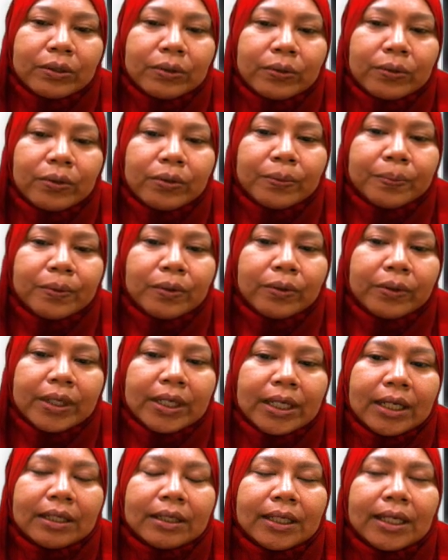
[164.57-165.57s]

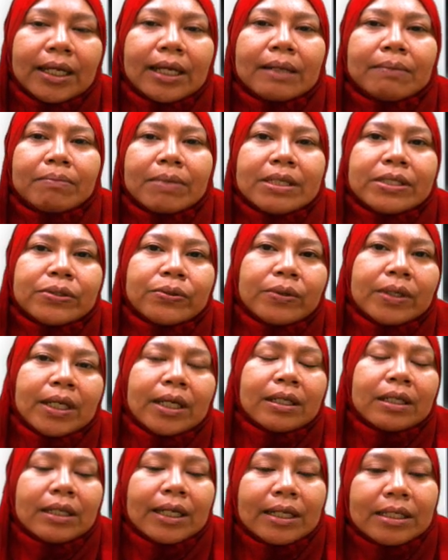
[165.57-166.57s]
chloroprocaine and
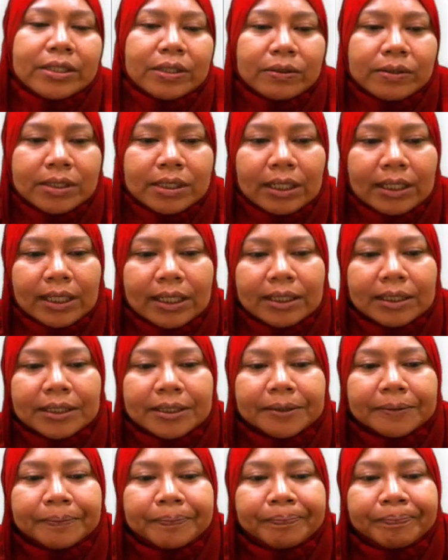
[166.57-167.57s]
benzocaine, as you see later.